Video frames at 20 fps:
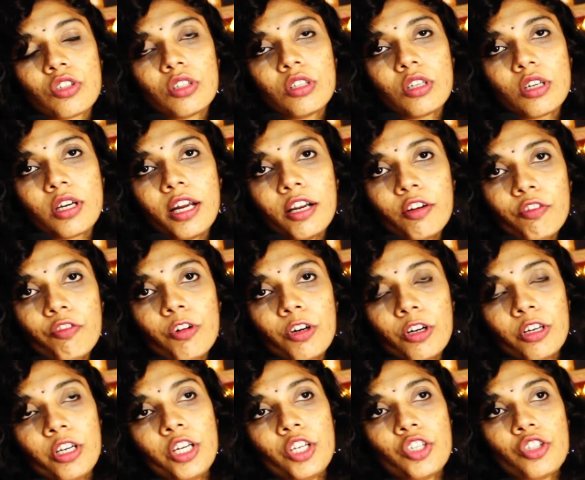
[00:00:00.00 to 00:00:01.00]
the
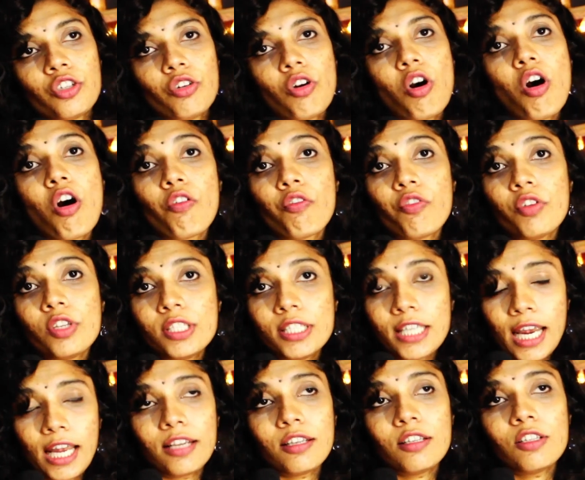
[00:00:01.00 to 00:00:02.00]
confederation of
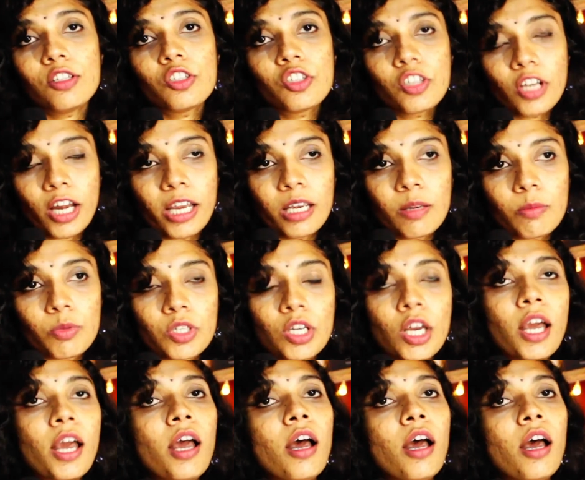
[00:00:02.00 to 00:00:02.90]
10 tribes,